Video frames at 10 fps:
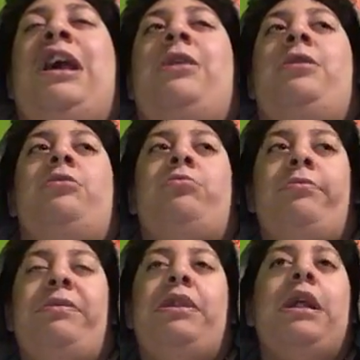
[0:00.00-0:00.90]
And this will
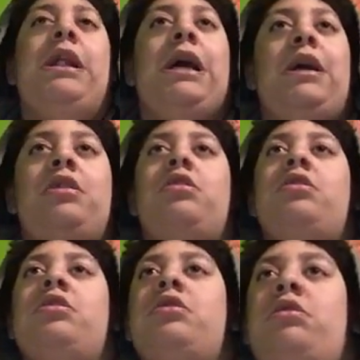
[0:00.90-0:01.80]
be the
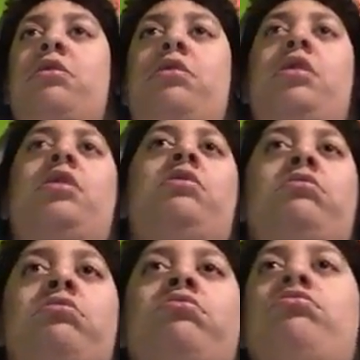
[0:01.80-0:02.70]
last thing.
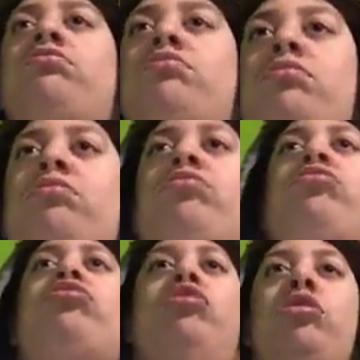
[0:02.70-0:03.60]

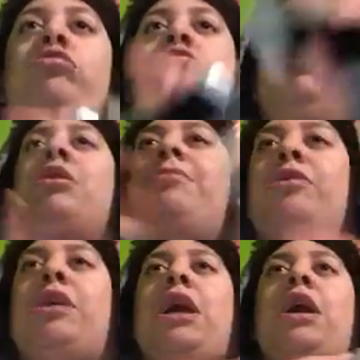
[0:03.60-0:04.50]
So number
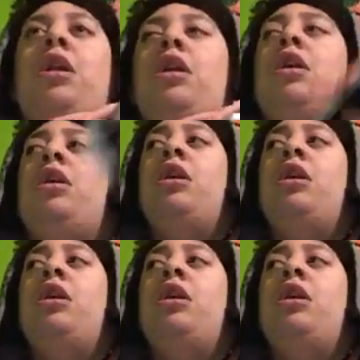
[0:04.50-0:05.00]
10.